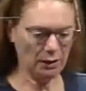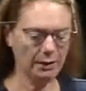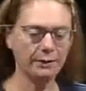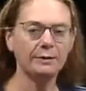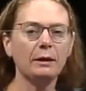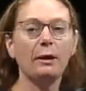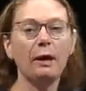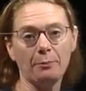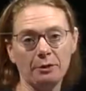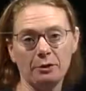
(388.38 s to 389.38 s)
and see what
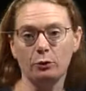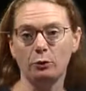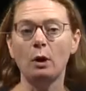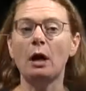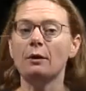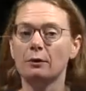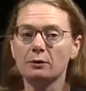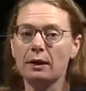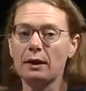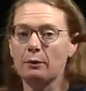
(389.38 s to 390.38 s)
happens to those
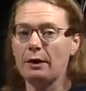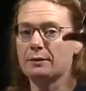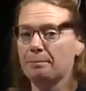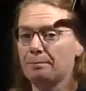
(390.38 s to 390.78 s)
light rays.